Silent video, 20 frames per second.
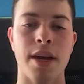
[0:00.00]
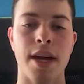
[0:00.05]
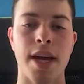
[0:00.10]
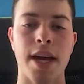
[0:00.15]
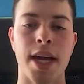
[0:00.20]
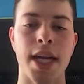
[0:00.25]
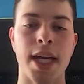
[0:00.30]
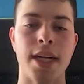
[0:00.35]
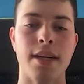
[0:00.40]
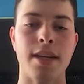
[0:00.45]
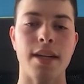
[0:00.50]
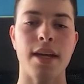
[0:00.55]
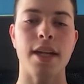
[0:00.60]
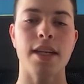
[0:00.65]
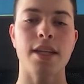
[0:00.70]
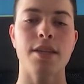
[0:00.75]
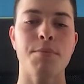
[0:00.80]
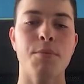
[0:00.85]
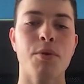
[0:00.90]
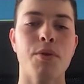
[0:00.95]
and
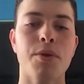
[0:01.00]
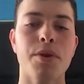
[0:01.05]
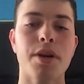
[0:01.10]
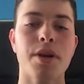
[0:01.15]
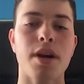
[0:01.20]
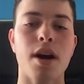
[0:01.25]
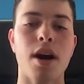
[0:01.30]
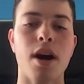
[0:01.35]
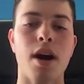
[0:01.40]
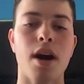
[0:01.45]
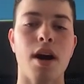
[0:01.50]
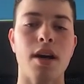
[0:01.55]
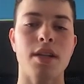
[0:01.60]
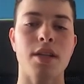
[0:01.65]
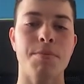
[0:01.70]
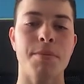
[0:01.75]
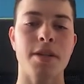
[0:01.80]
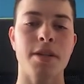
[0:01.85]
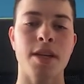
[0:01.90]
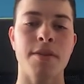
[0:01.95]
it's more
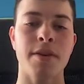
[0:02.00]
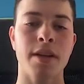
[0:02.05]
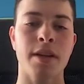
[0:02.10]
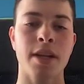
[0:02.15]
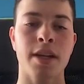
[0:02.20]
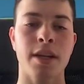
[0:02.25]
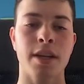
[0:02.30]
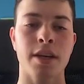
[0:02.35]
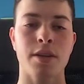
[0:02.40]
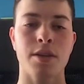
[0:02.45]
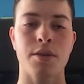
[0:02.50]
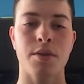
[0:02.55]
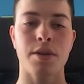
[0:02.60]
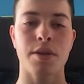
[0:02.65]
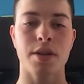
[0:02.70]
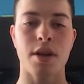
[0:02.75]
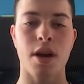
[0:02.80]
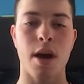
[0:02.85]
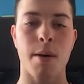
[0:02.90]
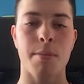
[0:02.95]
specifically geared towards
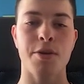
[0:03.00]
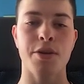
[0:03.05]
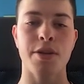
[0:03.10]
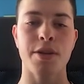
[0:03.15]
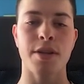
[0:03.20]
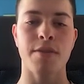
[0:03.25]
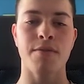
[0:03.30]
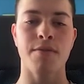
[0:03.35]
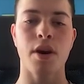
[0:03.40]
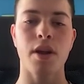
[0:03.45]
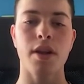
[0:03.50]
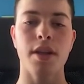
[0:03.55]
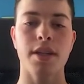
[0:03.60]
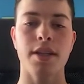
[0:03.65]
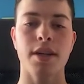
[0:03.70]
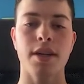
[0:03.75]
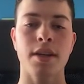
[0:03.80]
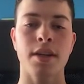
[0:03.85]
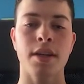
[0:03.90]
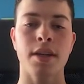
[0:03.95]
options and
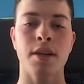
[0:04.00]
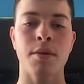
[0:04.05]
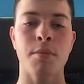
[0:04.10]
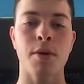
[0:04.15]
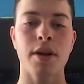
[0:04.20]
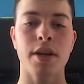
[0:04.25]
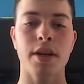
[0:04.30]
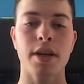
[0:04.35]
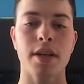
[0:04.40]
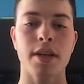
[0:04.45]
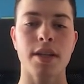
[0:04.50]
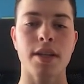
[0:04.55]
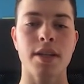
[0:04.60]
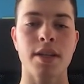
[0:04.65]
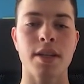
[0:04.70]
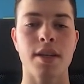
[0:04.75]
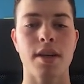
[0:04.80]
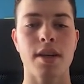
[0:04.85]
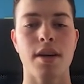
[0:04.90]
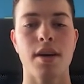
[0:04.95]
volatility in the markets.
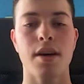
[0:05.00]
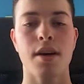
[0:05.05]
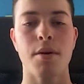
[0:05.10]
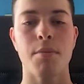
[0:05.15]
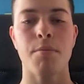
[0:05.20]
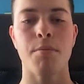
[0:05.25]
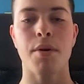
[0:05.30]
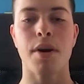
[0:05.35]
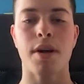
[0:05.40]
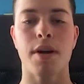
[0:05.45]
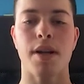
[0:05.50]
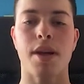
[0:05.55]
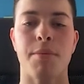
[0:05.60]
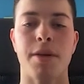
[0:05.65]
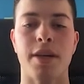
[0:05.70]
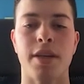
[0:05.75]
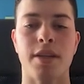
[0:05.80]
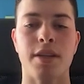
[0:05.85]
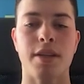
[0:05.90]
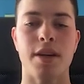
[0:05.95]
But I
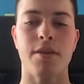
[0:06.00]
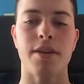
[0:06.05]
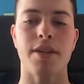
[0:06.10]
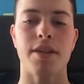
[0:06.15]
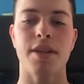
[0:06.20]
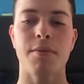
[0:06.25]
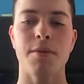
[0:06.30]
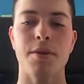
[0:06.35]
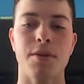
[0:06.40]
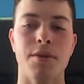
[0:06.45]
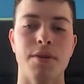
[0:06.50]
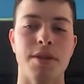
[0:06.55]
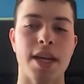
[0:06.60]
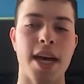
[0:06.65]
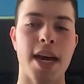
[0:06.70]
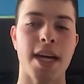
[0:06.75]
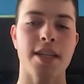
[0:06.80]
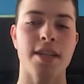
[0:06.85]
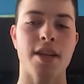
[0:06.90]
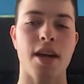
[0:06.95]
mean, as someone who's an
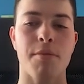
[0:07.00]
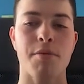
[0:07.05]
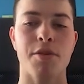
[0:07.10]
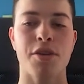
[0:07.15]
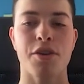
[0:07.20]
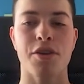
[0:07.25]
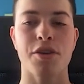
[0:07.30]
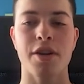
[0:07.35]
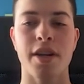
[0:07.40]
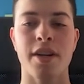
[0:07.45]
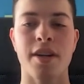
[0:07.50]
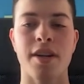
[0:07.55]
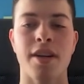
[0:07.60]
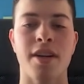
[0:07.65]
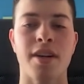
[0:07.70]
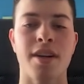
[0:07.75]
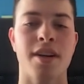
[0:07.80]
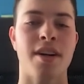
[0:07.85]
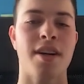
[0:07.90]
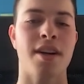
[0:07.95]
ex option trader,
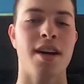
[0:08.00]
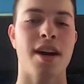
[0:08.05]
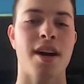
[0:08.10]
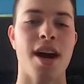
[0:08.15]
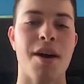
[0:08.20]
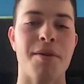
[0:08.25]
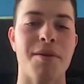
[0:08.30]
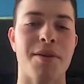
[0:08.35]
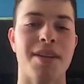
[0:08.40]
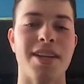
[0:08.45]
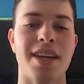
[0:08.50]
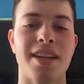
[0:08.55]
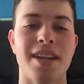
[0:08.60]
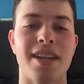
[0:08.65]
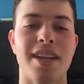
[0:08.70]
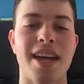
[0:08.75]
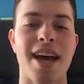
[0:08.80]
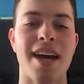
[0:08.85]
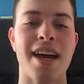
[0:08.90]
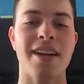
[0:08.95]
I would say
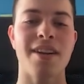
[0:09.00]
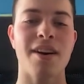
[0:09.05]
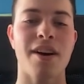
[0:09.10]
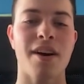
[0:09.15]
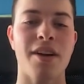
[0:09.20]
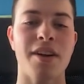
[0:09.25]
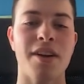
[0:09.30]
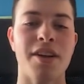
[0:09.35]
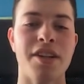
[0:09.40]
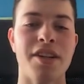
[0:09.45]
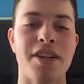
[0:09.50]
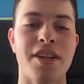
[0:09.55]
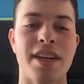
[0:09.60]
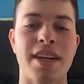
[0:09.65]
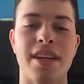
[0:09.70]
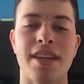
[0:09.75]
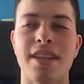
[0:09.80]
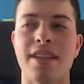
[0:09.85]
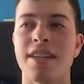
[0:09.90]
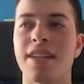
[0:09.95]
that knowledge
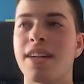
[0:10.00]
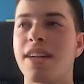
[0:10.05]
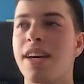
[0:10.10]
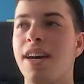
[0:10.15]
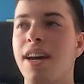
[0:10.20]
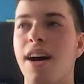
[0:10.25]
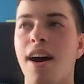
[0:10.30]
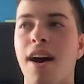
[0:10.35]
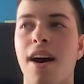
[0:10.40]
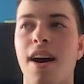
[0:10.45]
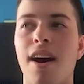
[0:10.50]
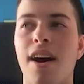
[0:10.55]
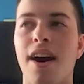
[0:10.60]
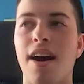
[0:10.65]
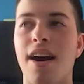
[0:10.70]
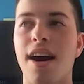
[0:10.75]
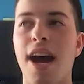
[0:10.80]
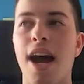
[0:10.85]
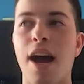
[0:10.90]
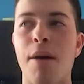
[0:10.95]
is
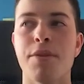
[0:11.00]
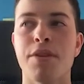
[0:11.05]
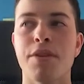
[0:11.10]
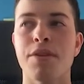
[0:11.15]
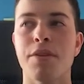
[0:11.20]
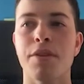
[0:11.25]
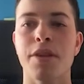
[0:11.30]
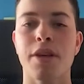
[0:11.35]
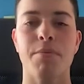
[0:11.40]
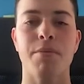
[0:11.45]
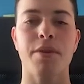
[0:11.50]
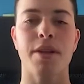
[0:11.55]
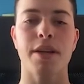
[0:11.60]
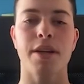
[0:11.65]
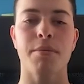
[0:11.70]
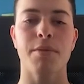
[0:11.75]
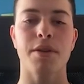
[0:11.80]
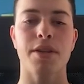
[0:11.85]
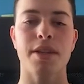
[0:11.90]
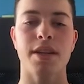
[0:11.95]
absolutely
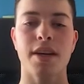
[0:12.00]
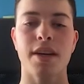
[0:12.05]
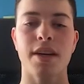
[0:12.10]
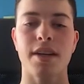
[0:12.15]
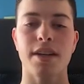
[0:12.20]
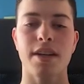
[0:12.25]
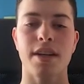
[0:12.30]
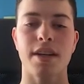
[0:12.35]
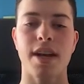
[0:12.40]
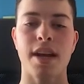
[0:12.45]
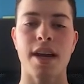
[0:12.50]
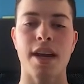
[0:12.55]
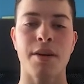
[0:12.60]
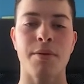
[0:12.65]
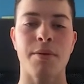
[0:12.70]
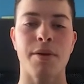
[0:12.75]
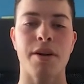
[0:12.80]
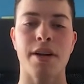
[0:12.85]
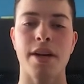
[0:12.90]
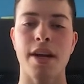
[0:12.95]
applicable to
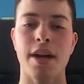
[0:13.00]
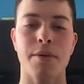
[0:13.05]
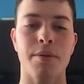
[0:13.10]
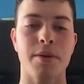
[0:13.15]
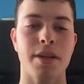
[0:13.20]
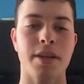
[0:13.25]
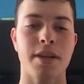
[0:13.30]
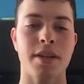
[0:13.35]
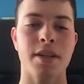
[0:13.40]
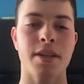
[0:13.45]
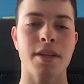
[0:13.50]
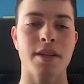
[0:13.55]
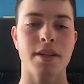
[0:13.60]
anywhere in equities.